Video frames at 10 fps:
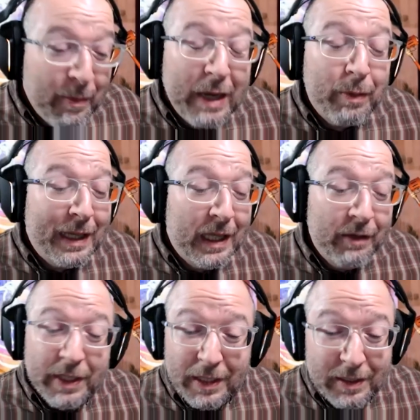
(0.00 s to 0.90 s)
I make my
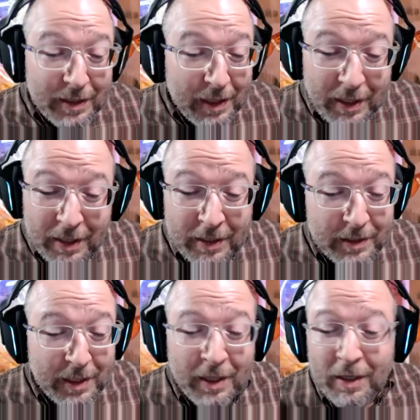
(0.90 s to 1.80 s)
living in
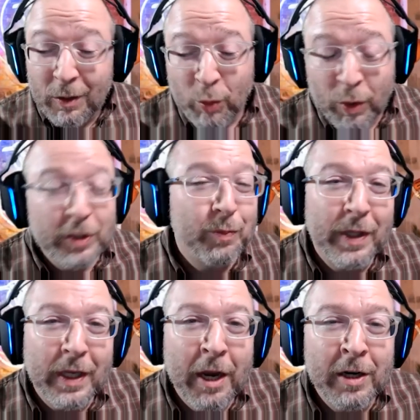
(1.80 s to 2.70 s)
and uh, uh, worship
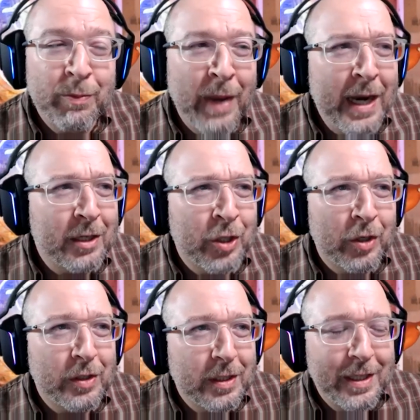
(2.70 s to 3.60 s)
in the charismatic
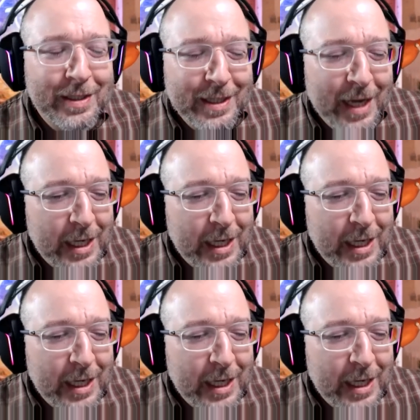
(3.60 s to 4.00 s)
church these